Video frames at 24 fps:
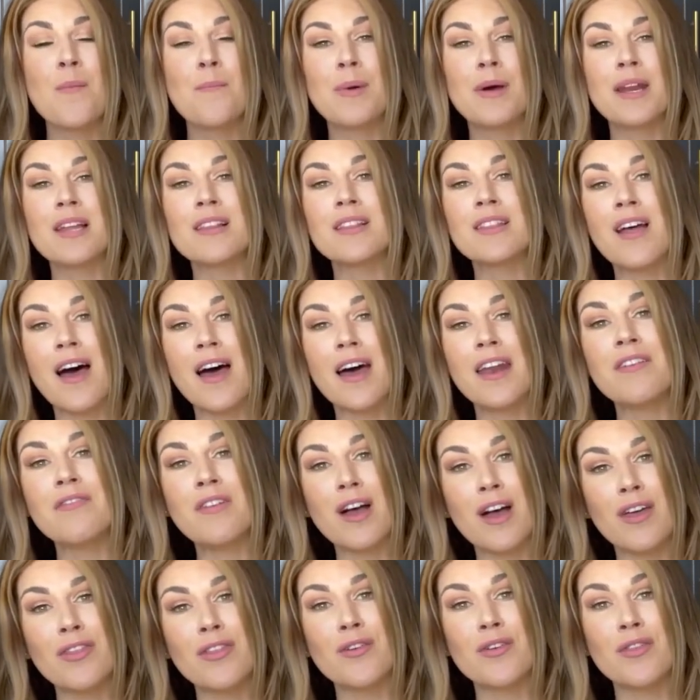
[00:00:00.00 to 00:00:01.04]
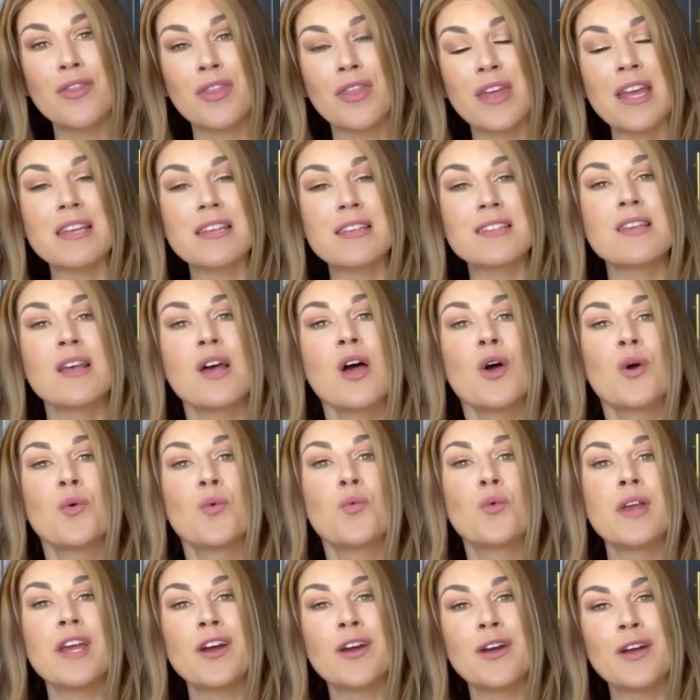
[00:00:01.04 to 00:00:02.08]
But a lot of other things,
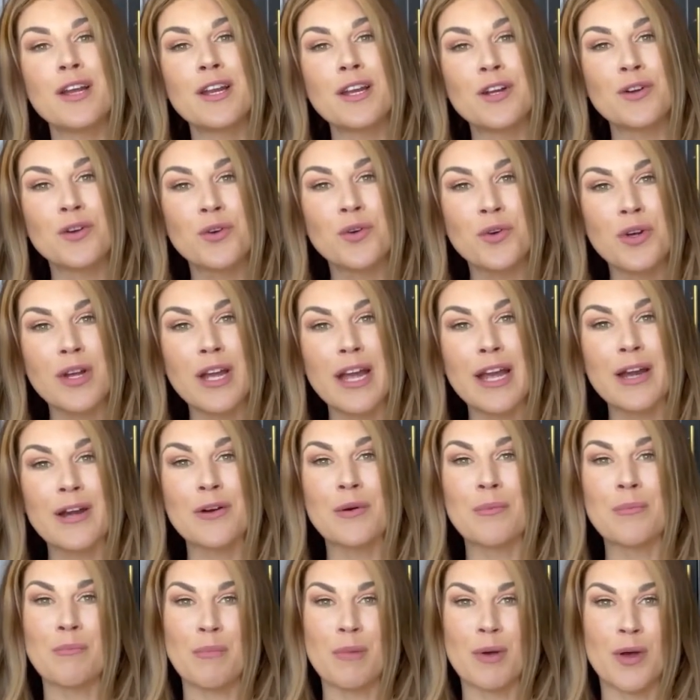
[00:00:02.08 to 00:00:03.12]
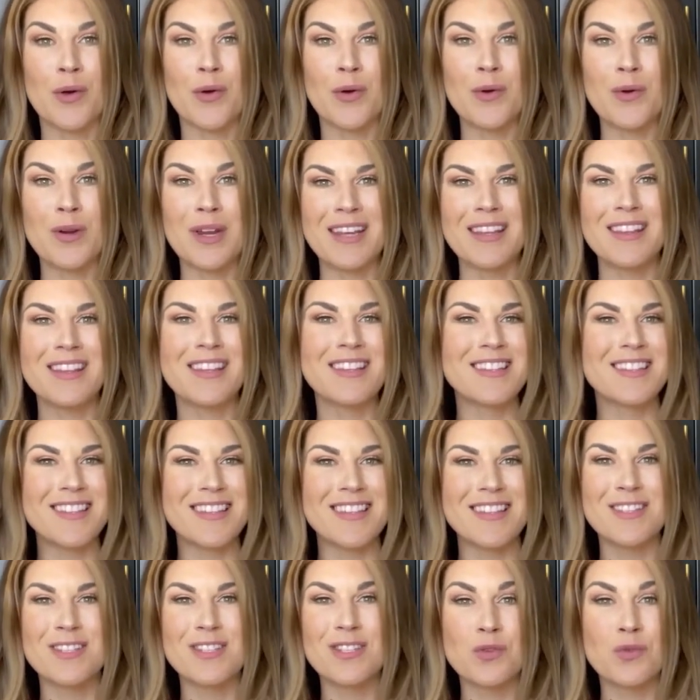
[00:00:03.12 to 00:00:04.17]
we are in a creator mode. This
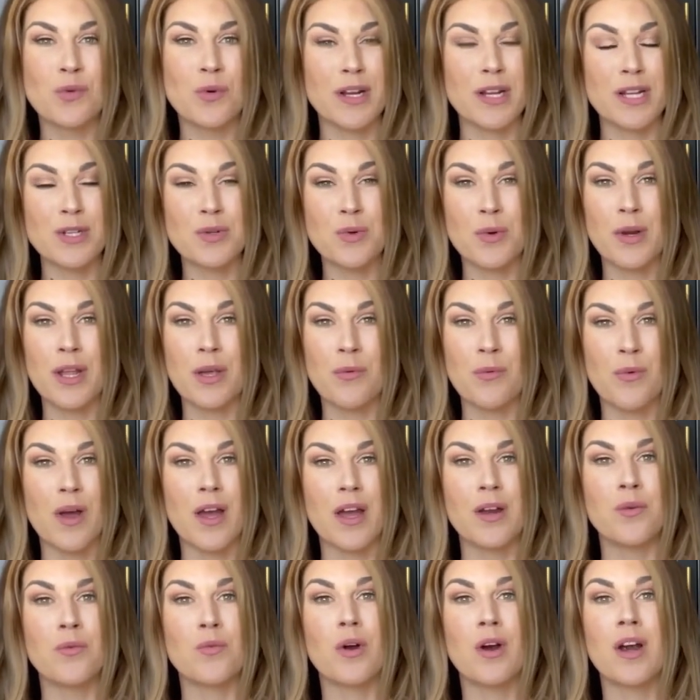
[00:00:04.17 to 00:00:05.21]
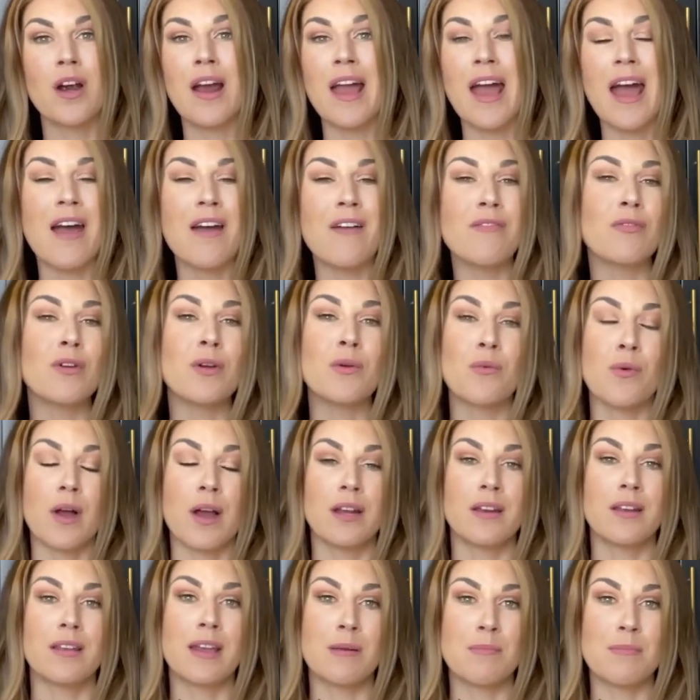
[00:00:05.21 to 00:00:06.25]
is 2021 where
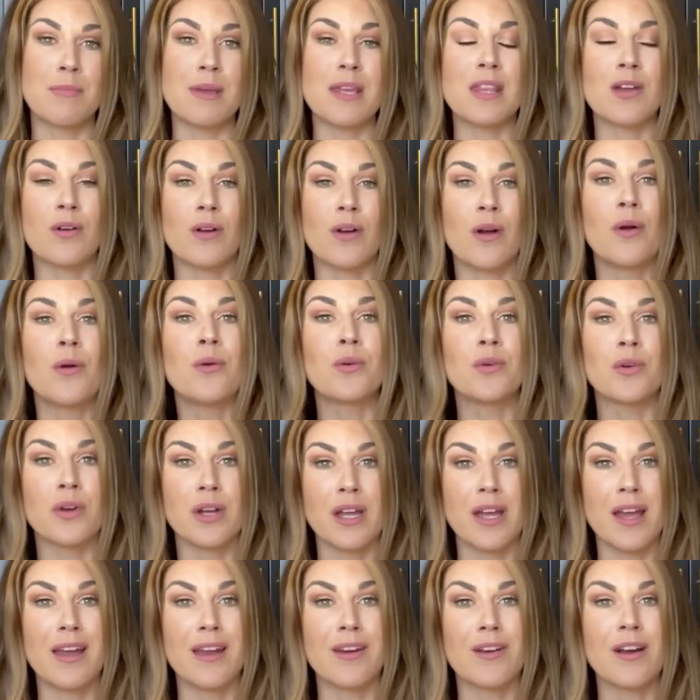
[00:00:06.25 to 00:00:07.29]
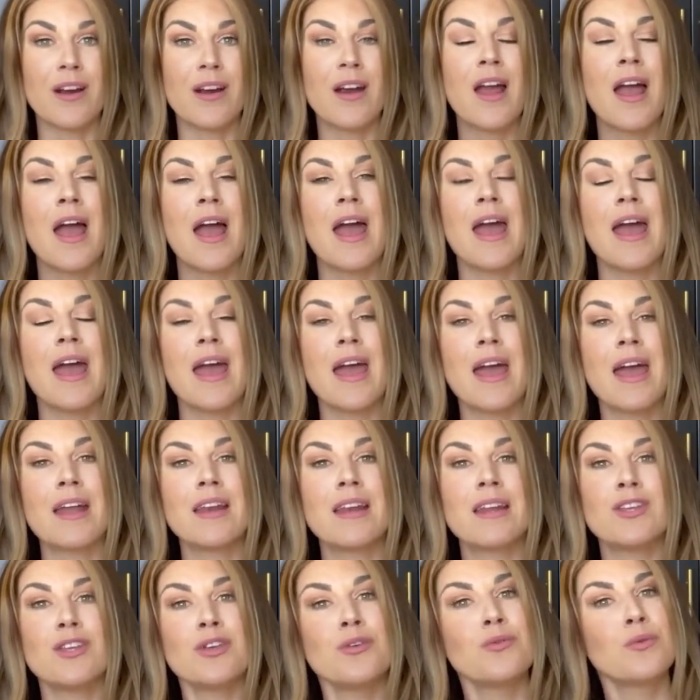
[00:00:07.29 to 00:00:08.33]
everyone can be their own creator.
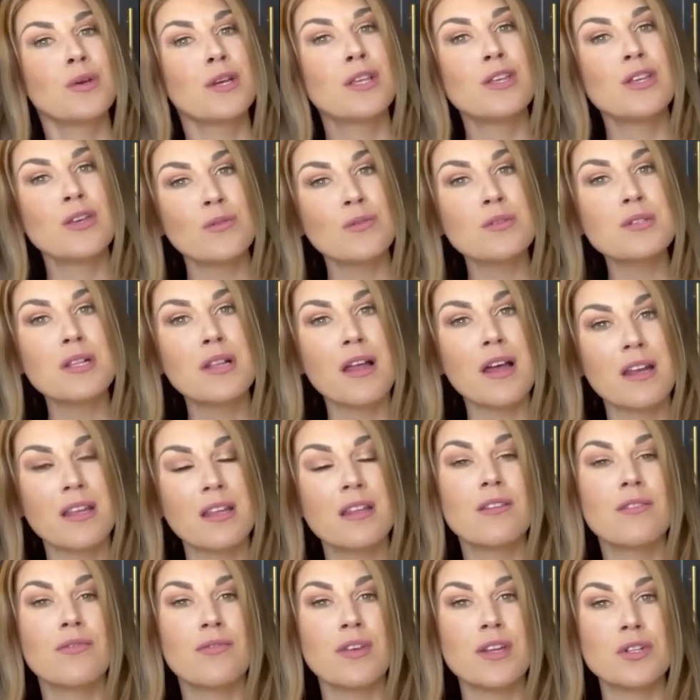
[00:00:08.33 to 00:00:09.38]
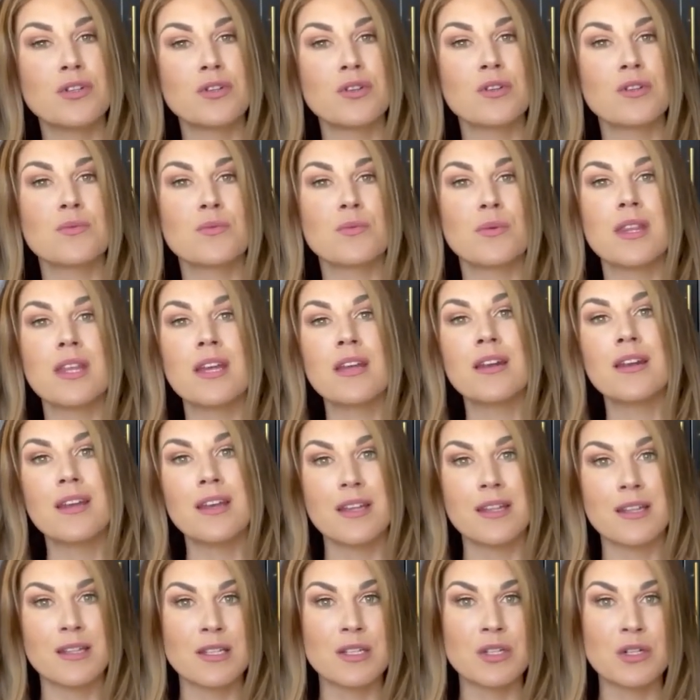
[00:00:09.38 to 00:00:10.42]
And you can use a lot of the features within
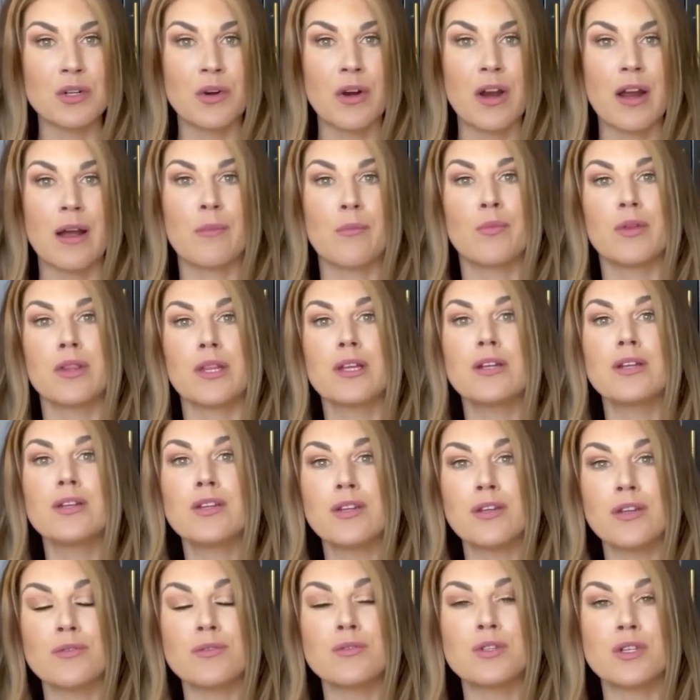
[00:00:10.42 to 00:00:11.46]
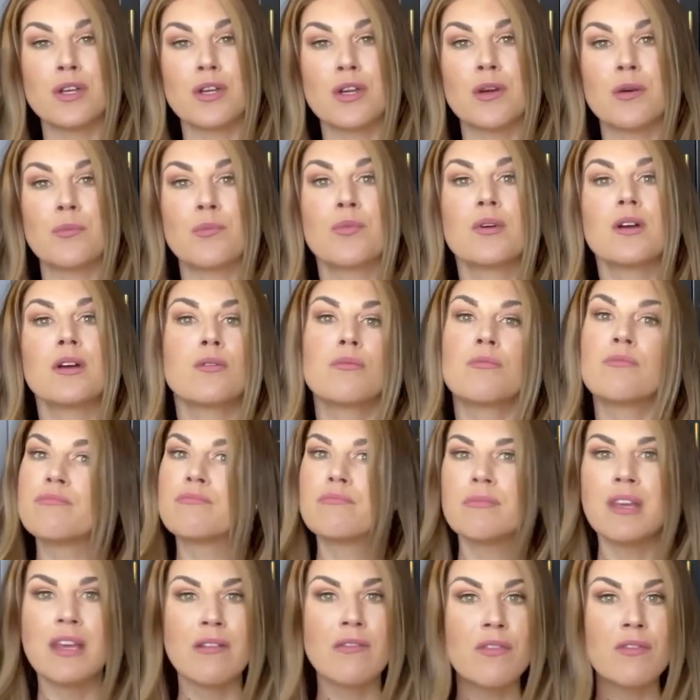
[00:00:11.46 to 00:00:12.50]
Instagram, within YouTube,
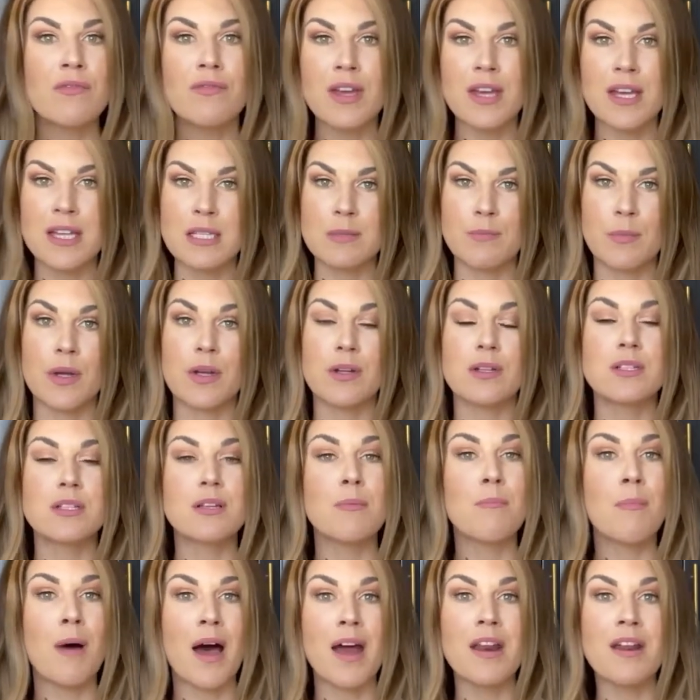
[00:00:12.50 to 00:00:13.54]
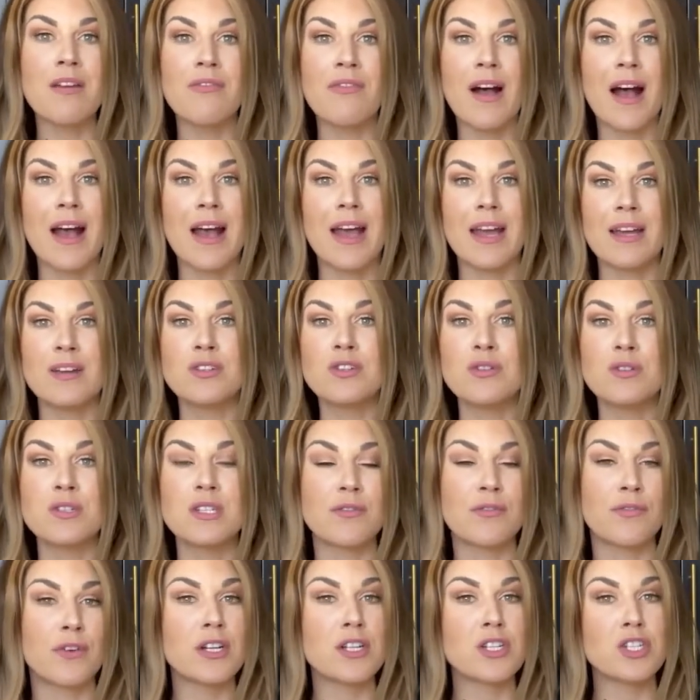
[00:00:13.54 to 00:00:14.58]
even Facebook, to modify and do
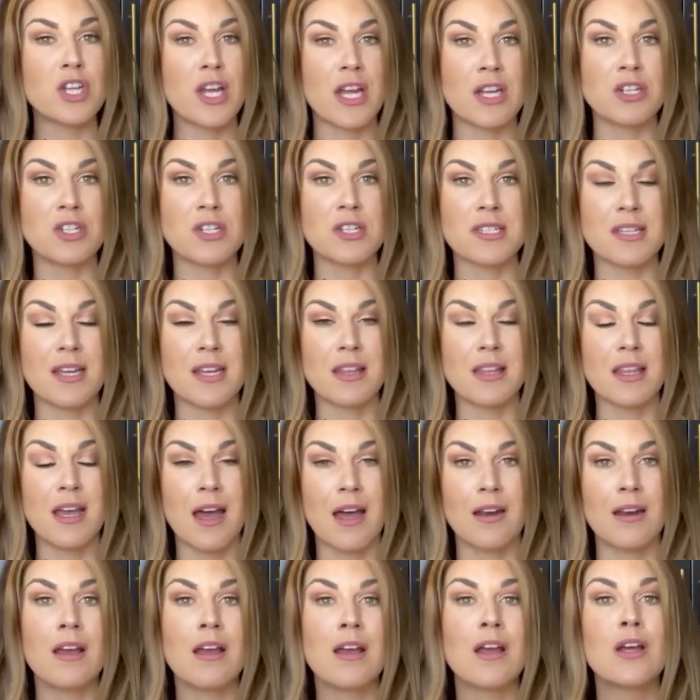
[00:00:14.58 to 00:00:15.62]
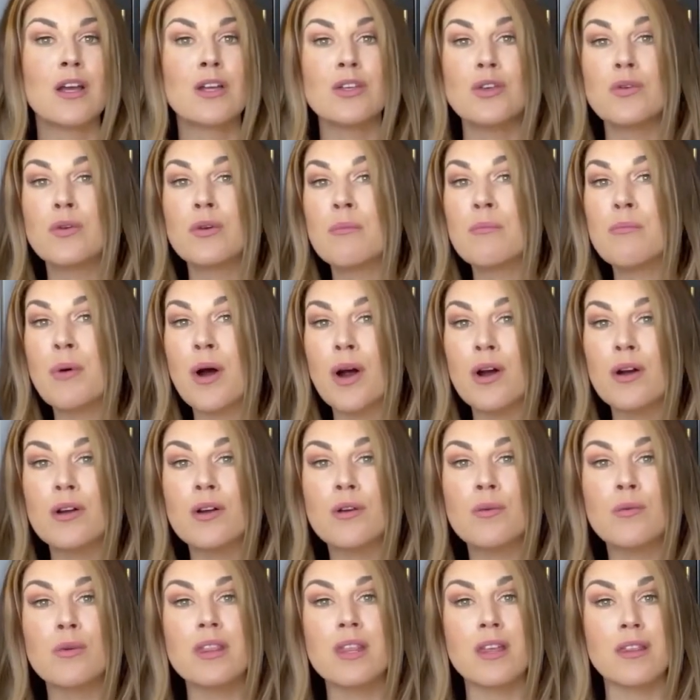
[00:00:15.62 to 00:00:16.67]
different changes like that. You can
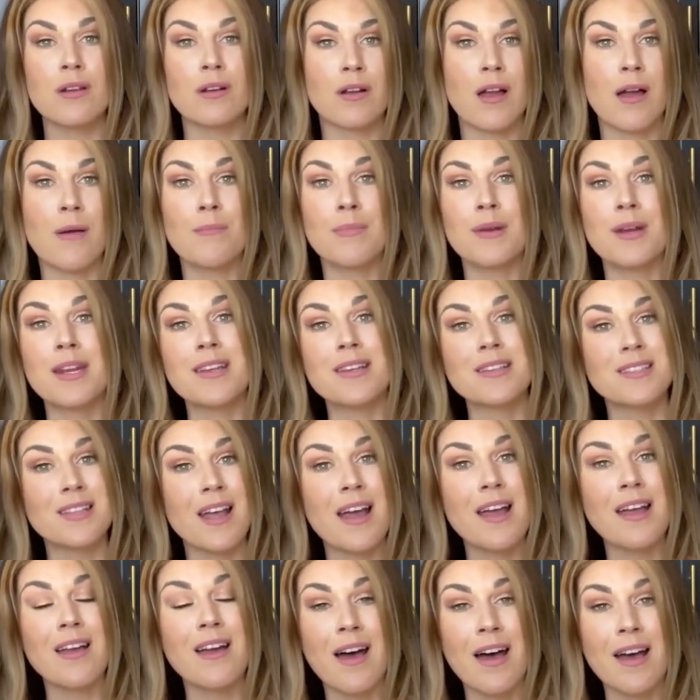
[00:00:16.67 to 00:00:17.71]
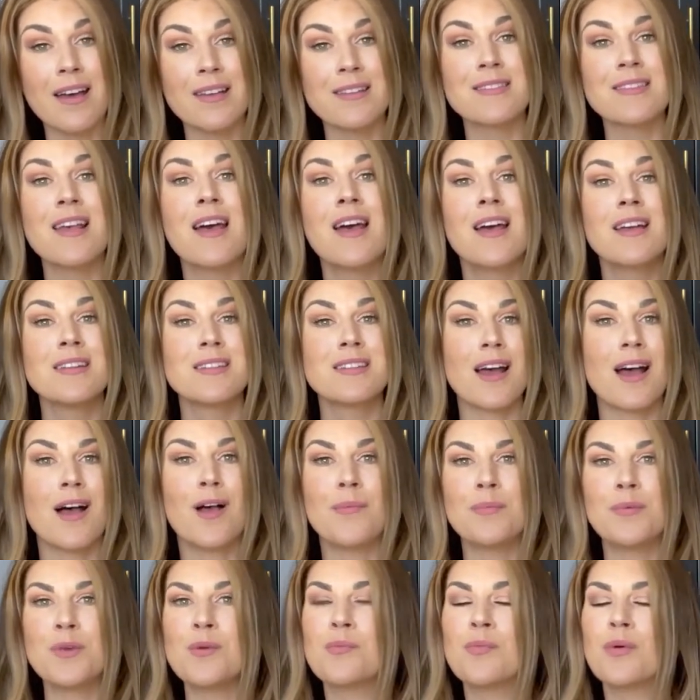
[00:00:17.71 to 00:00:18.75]
partner with other companies like us to
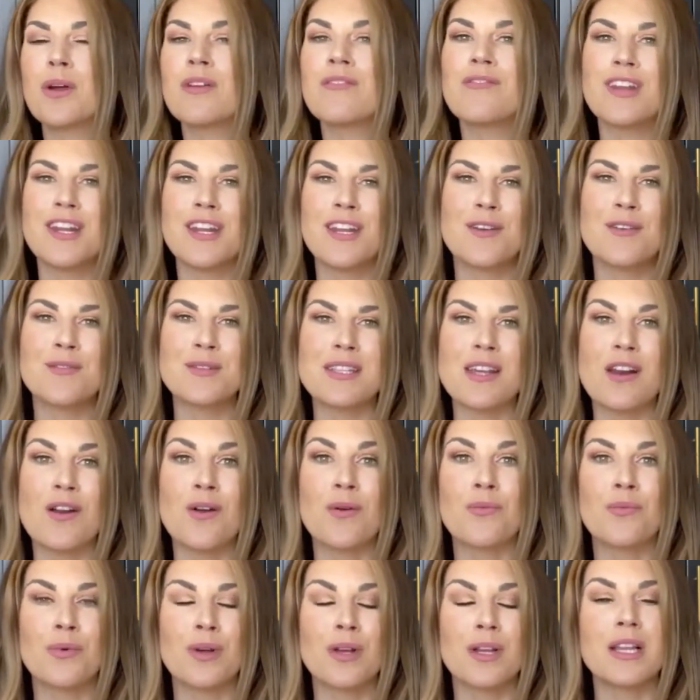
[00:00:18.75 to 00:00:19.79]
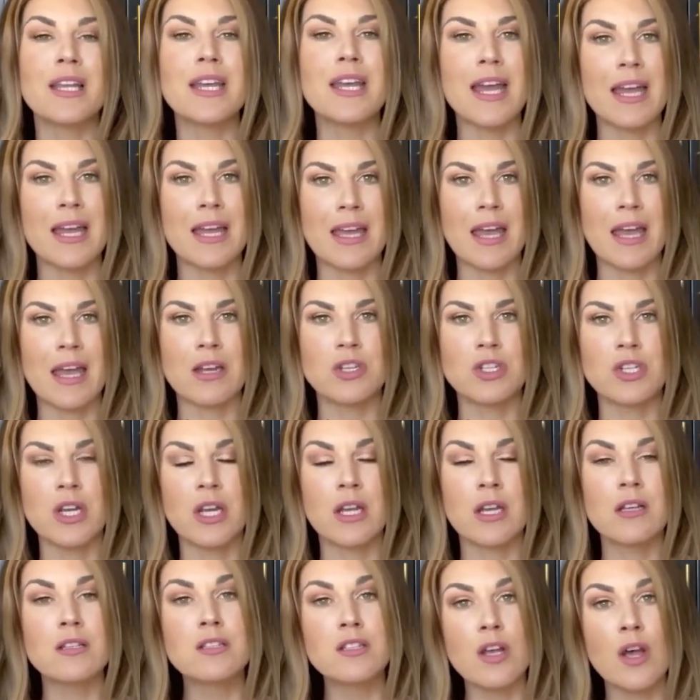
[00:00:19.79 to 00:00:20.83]
help you bring videos that are really
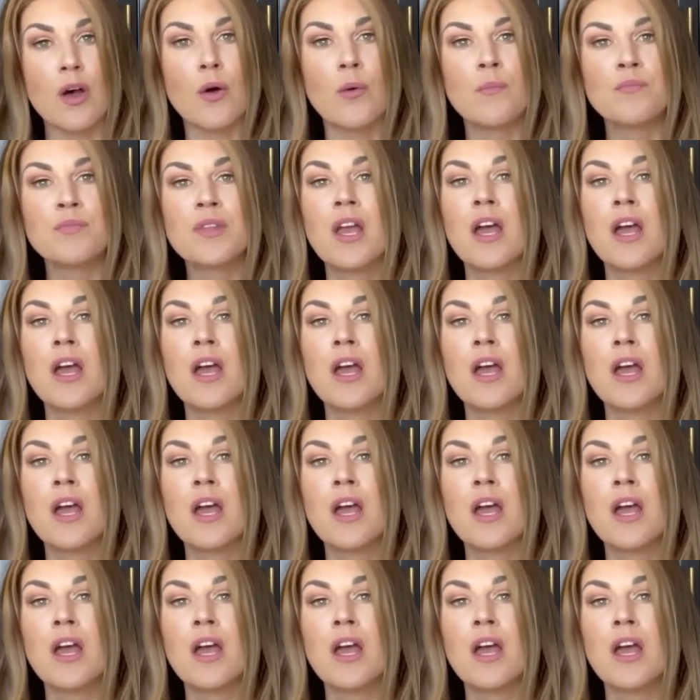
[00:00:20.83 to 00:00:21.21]
engaging. So